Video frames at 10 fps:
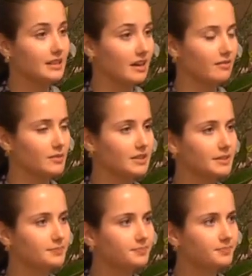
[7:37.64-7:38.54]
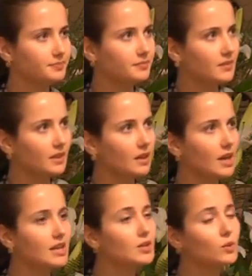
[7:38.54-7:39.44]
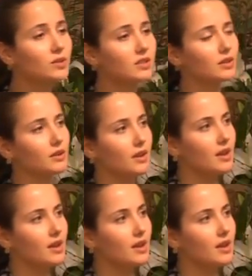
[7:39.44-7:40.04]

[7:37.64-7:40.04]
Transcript: the government. And also,